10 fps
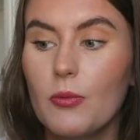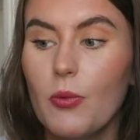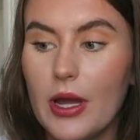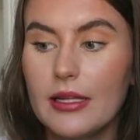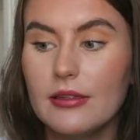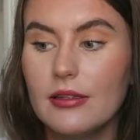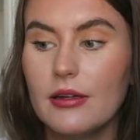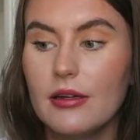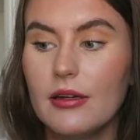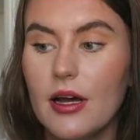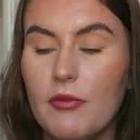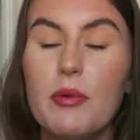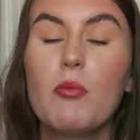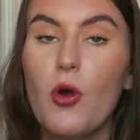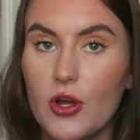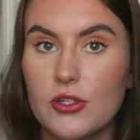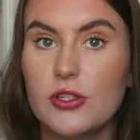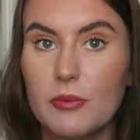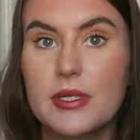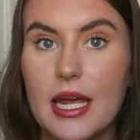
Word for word: will have been worse some